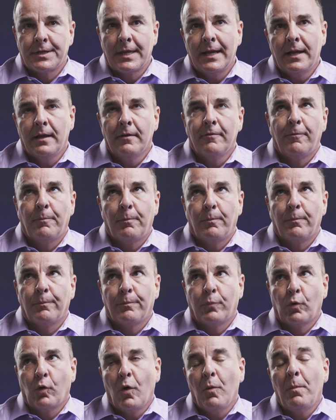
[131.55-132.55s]
Think of
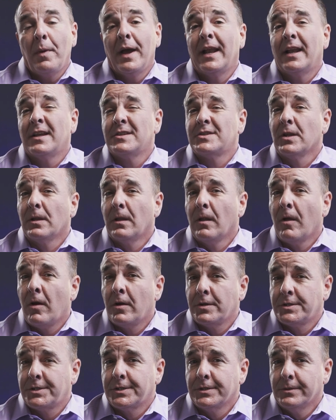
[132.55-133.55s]
probate as a
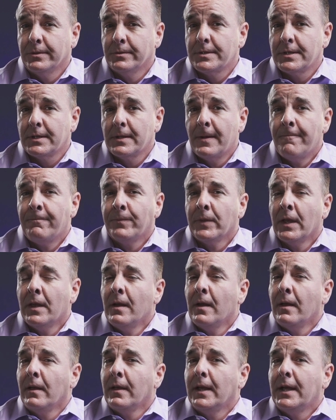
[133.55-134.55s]
lawsuit.
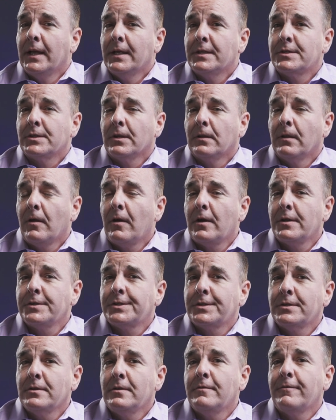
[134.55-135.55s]
It's a
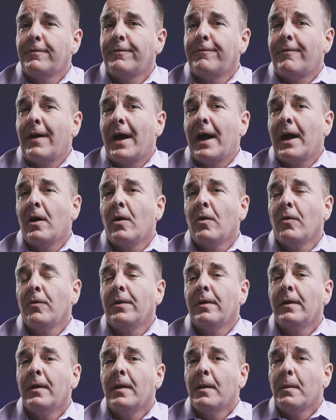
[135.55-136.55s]
lawsuit
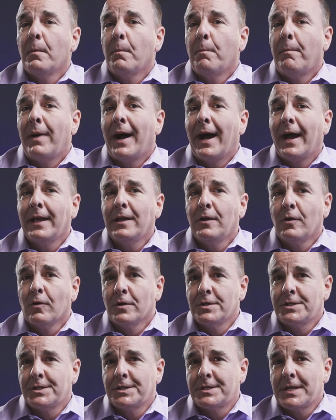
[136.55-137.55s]
filed by
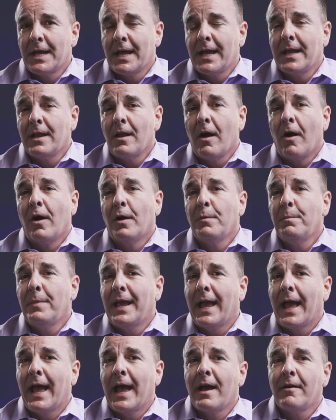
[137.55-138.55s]
your estate on
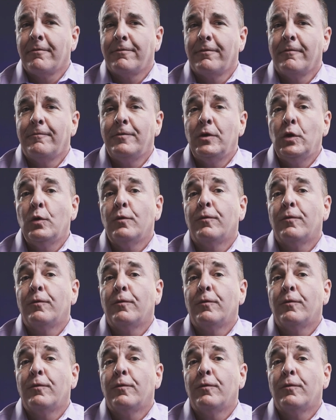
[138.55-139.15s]
behalf of you